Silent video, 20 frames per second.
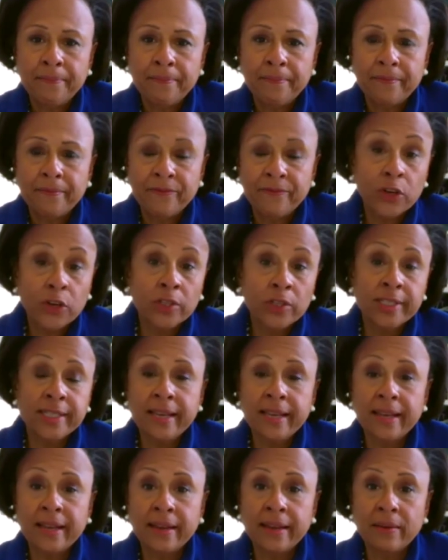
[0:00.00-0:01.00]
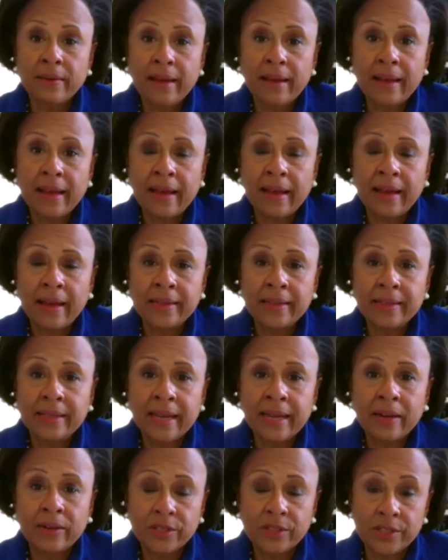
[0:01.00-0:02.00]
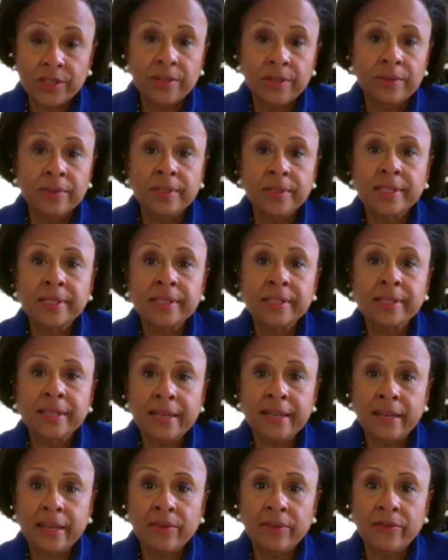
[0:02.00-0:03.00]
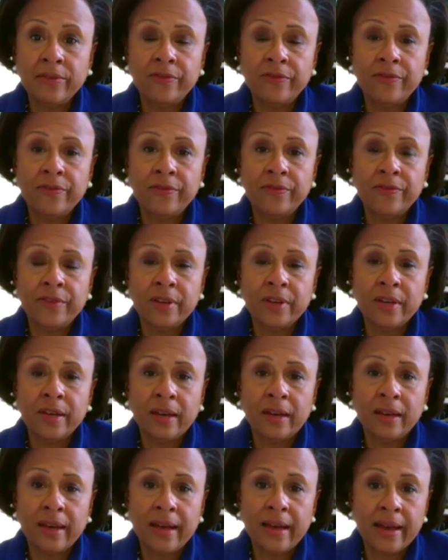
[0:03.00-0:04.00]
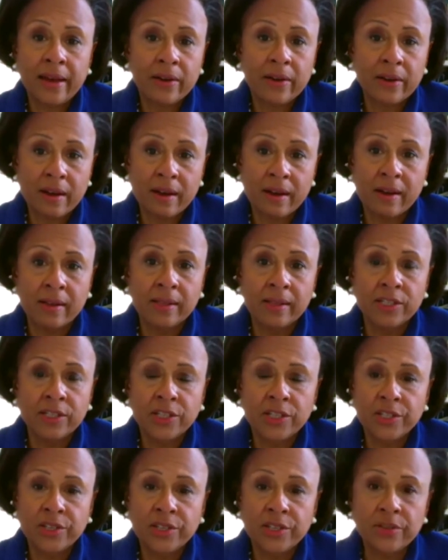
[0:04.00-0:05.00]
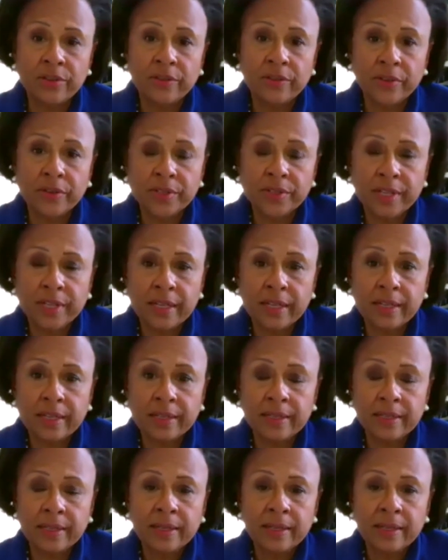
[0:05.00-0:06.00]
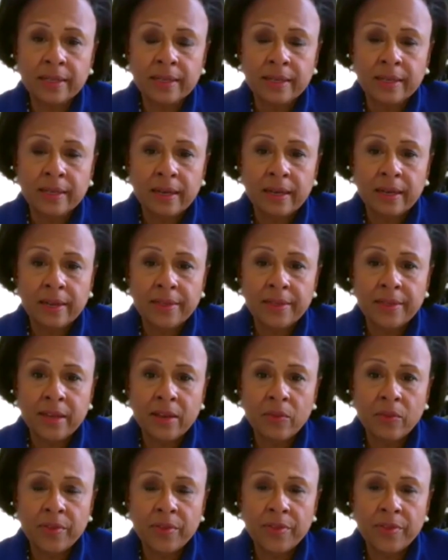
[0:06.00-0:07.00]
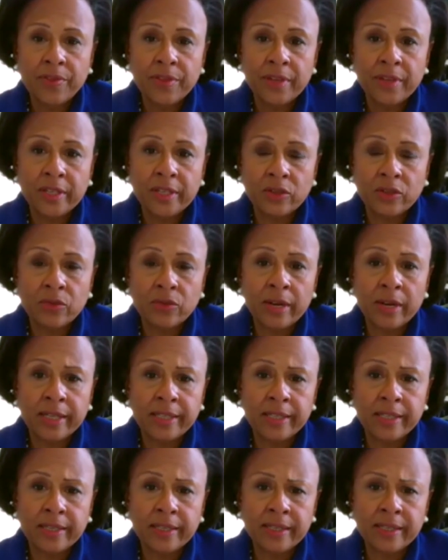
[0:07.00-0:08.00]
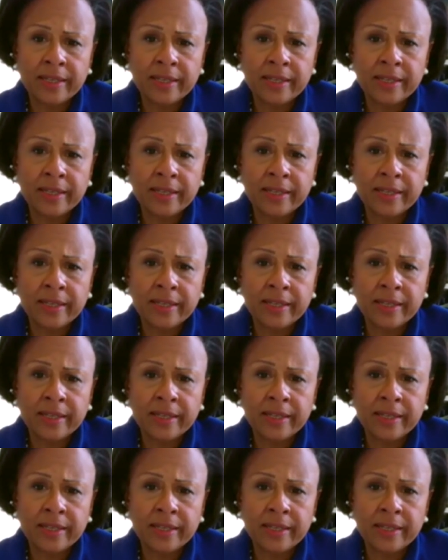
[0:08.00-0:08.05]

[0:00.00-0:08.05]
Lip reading: first thing, as our students leave our colleges and universities, I think with this crisis, and